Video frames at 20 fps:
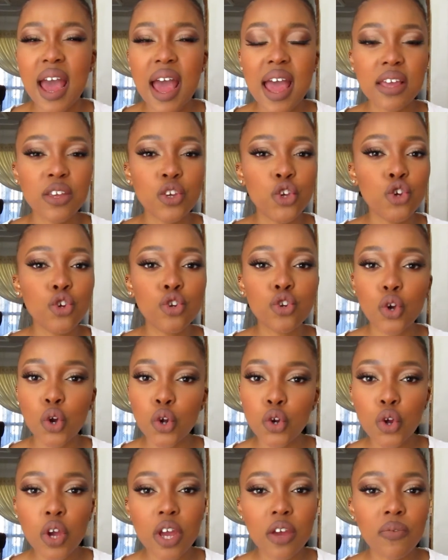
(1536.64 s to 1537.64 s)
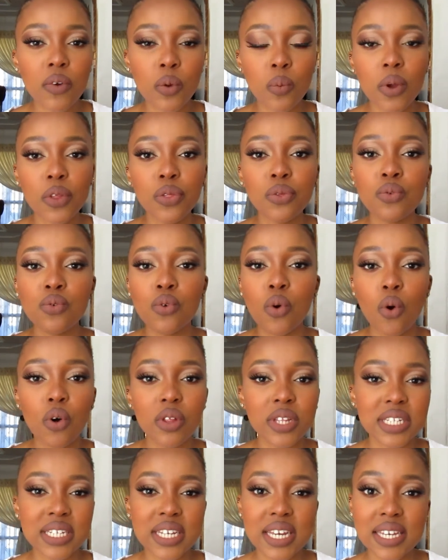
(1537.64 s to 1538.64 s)
you don't know if it went through all
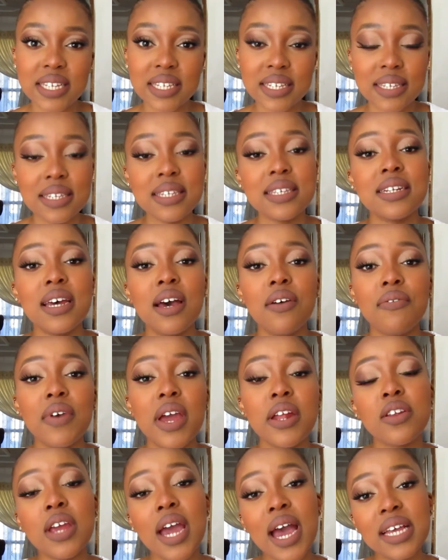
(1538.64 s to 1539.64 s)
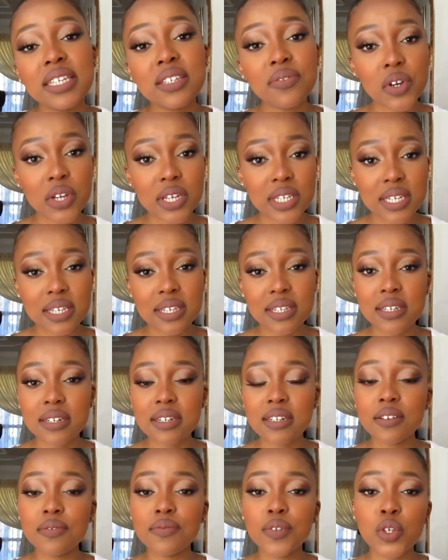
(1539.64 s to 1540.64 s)
the tests and stuff, and your eyes are very
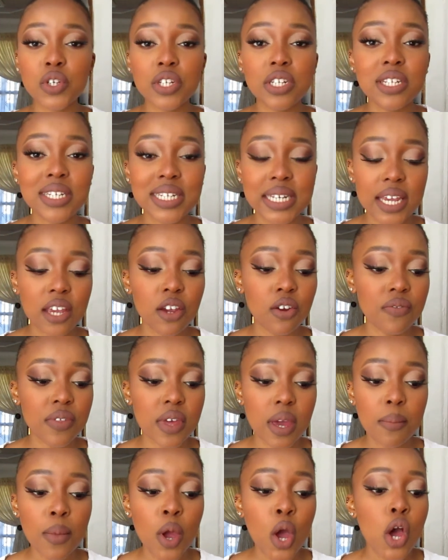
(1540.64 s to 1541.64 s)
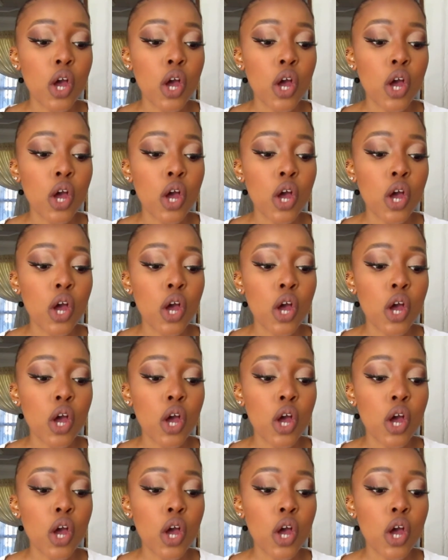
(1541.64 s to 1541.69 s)
sensitive, so you need to take care of them.